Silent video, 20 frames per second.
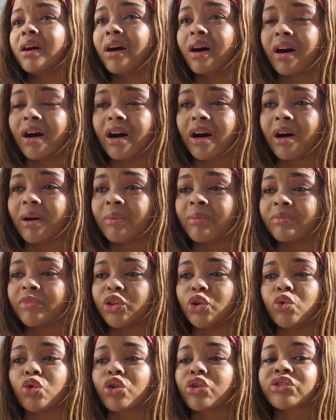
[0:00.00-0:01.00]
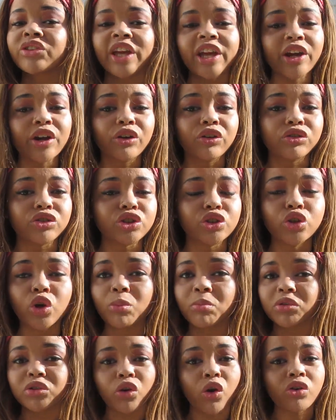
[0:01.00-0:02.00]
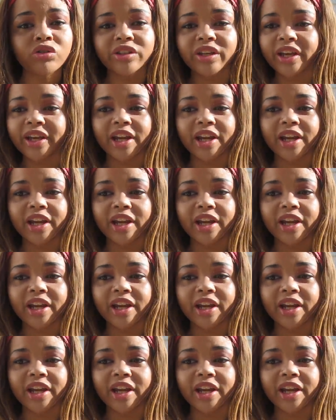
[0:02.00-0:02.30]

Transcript: um you are theirs you don't belong to